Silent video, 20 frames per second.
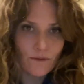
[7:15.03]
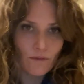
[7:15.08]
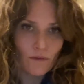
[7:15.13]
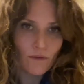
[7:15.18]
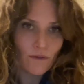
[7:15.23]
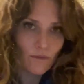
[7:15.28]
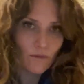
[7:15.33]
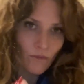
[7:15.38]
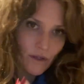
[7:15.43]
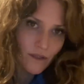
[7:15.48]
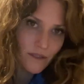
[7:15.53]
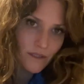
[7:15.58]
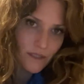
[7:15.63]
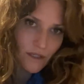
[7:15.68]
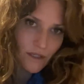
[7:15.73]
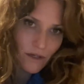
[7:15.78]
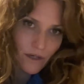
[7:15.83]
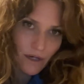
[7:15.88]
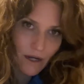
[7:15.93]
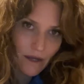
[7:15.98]
We're the ones that
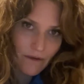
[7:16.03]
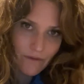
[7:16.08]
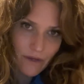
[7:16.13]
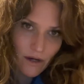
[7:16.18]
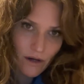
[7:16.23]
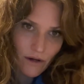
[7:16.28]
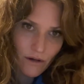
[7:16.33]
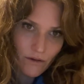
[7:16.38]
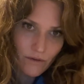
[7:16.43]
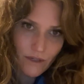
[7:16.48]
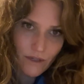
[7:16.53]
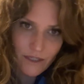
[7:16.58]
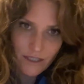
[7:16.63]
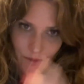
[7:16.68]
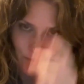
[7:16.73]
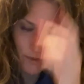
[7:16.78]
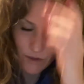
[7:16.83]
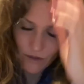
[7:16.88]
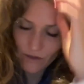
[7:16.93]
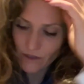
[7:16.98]
are having our own
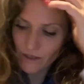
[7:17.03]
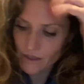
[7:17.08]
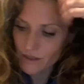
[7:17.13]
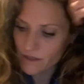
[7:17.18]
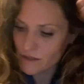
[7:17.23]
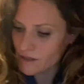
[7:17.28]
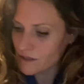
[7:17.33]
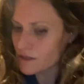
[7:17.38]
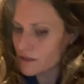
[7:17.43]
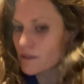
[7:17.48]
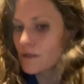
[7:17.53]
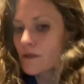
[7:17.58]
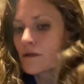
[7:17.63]
experience.